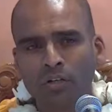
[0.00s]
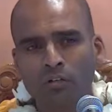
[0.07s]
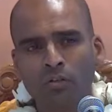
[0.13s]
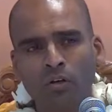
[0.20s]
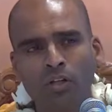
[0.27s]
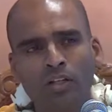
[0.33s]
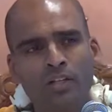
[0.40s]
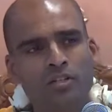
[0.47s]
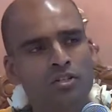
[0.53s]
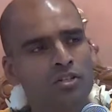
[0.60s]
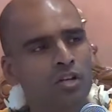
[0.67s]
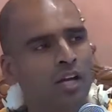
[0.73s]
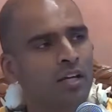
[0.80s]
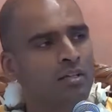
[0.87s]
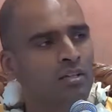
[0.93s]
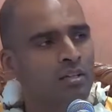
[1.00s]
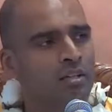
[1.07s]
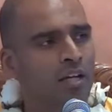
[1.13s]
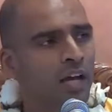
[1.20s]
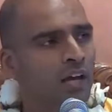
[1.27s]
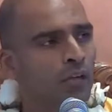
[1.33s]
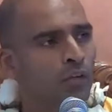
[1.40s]
Knowledge
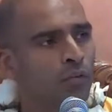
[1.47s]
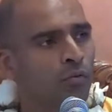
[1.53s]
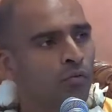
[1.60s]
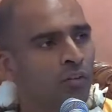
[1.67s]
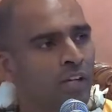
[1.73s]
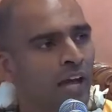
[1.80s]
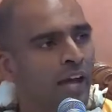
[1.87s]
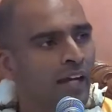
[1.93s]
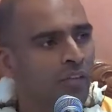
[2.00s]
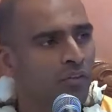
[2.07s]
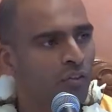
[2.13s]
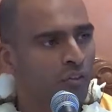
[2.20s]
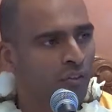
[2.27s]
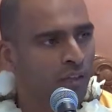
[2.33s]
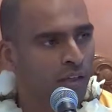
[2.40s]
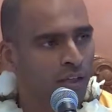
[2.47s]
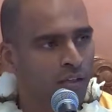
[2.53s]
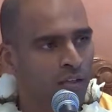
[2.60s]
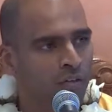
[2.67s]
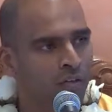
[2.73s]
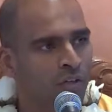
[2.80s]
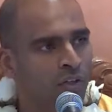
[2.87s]
changes how you react to
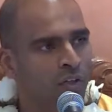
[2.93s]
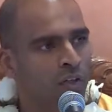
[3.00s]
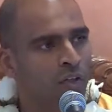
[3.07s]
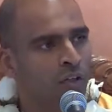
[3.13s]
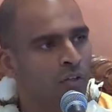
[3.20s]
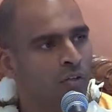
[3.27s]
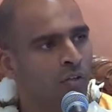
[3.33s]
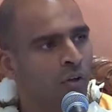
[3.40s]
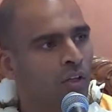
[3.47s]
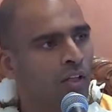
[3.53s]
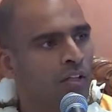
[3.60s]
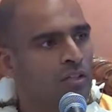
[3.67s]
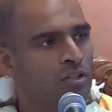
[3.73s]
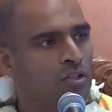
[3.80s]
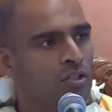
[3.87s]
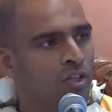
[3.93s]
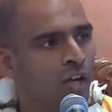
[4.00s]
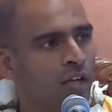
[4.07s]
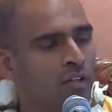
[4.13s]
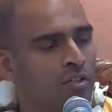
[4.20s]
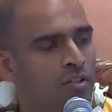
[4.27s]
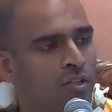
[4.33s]
things. Knowledge
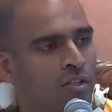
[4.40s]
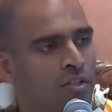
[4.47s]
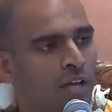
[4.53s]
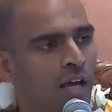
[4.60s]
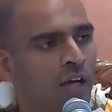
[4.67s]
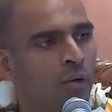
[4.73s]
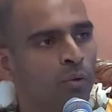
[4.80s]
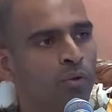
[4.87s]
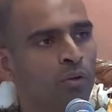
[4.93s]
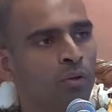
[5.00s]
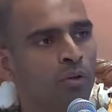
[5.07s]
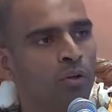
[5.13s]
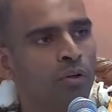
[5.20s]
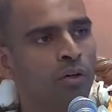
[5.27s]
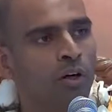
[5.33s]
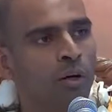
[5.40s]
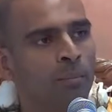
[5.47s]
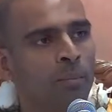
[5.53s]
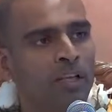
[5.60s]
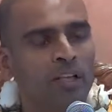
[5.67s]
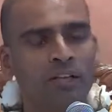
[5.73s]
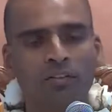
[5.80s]
changes how your
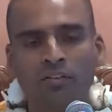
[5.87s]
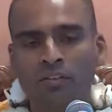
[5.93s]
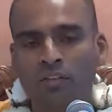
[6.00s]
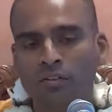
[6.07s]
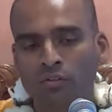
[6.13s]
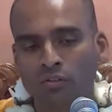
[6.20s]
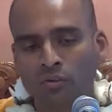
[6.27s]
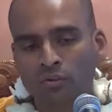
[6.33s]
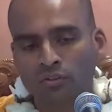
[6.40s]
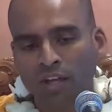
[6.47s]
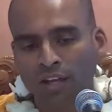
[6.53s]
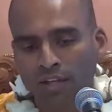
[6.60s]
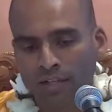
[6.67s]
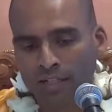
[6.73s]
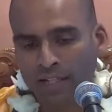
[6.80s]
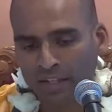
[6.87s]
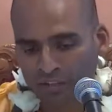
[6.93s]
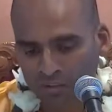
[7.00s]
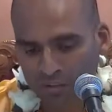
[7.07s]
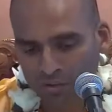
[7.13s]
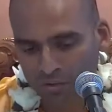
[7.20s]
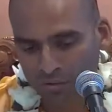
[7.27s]
ability to take
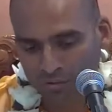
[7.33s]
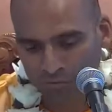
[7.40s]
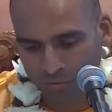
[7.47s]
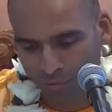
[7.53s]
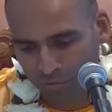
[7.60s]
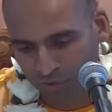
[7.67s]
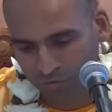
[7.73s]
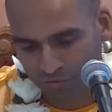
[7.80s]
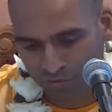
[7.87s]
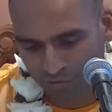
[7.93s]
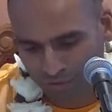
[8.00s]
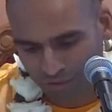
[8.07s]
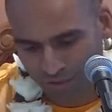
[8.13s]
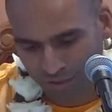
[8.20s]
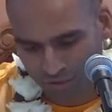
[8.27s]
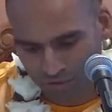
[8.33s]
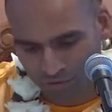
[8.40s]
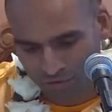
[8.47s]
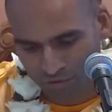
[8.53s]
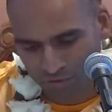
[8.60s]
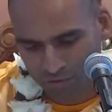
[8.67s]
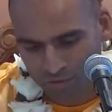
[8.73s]
lessons from different
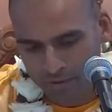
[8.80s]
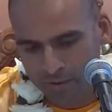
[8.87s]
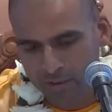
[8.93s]
things.